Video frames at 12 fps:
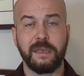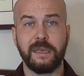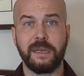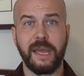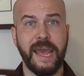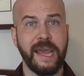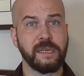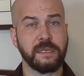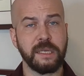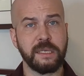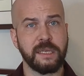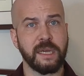it
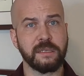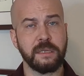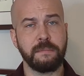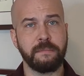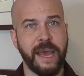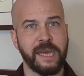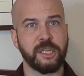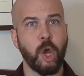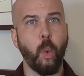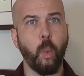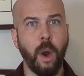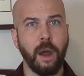actually doesn't matter
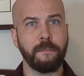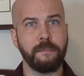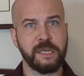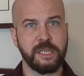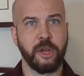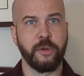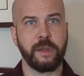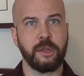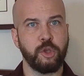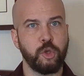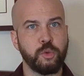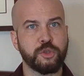what material
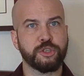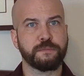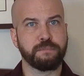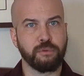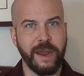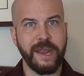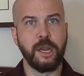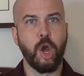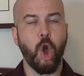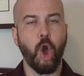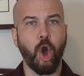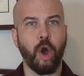you spread
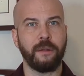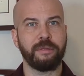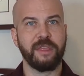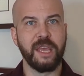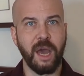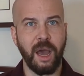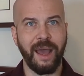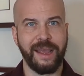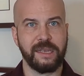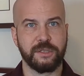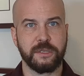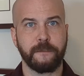on the
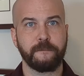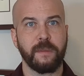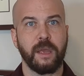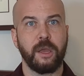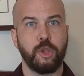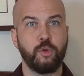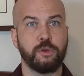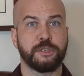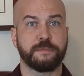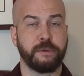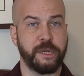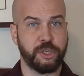ice. You could
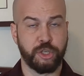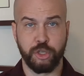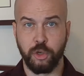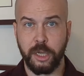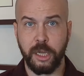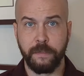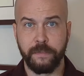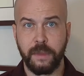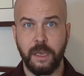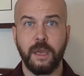spread sugar,